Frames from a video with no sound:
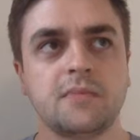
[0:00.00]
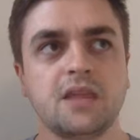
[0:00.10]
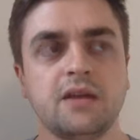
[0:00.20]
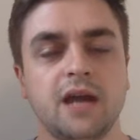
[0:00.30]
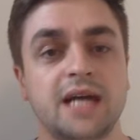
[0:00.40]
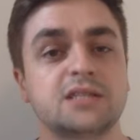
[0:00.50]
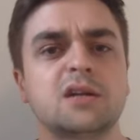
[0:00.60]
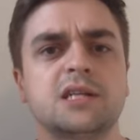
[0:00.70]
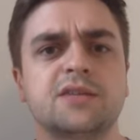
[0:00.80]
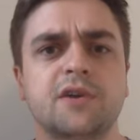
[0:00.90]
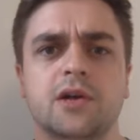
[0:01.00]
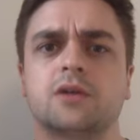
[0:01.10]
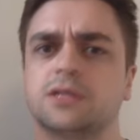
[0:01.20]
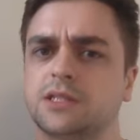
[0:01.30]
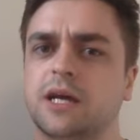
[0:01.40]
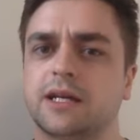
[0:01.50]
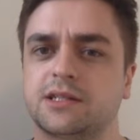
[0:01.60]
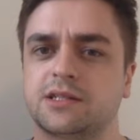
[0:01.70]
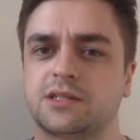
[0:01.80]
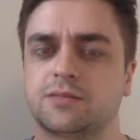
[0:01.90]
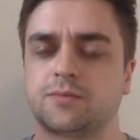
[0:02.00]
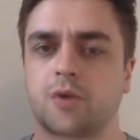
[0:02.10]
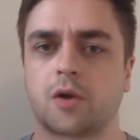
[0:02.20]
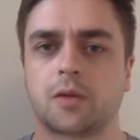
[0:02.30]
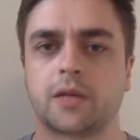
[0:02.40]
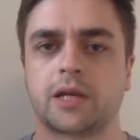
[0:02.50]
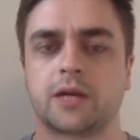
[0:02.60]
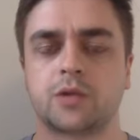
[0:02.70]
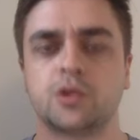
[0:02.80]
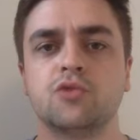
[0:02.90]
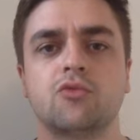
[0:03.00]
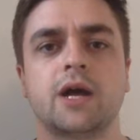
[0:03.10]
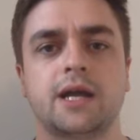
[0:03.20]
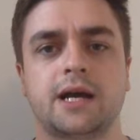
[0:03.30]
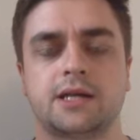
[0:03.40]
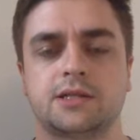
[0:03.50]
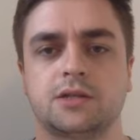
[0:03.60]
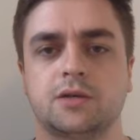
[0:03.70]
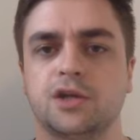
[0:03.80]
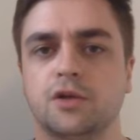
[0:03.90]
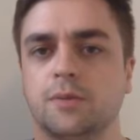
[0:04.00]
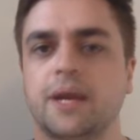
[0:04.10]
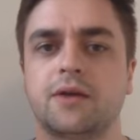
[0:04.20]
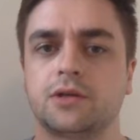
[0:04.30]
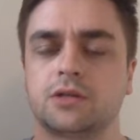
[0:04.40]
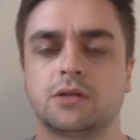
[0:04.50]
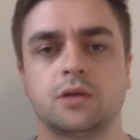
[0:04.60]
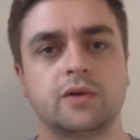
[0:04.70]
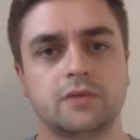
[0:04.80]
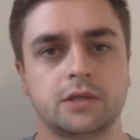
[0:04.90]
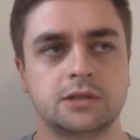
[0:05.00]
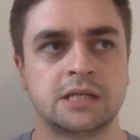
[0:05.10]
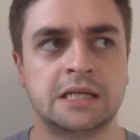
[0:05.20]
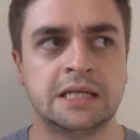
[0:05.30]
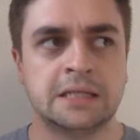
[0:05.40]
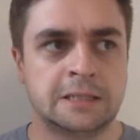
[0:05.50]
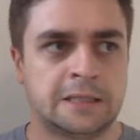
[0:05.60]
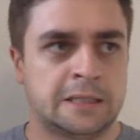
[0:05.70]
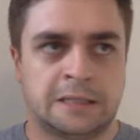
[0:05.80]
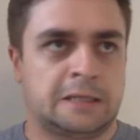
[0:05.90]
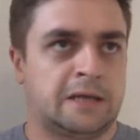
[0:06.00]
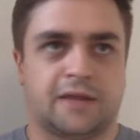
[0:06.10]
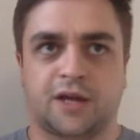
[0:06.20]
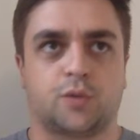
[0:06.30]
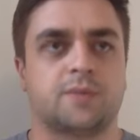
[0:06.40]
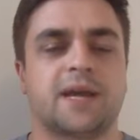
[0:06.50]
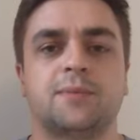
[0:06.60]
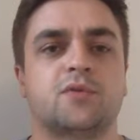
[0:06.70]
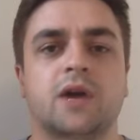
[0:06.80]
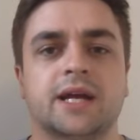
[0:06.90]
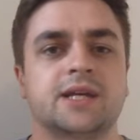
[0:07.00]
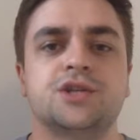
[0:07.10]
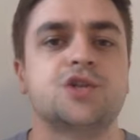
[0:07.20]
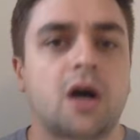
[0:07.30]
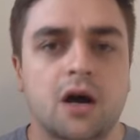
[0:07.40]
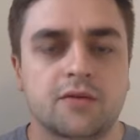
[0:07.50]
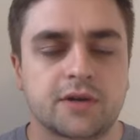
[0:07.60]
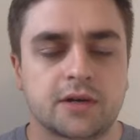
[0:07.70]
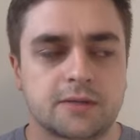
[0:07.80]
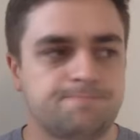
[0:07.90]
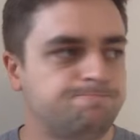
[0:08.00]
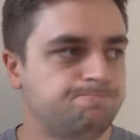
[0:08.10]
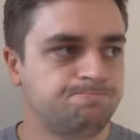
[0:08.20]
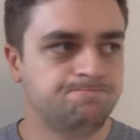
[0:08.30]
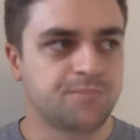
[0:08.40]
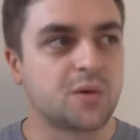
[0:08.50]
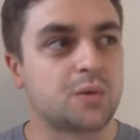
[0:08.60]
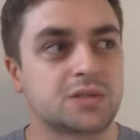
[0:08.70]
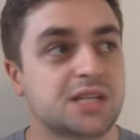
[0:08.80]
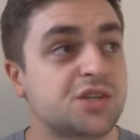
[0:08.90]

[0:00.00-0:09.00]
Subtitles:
Haskell is a very concise programming language. When you write Haskell and you compare it to the equivalent that you would maybe write in Java or C#,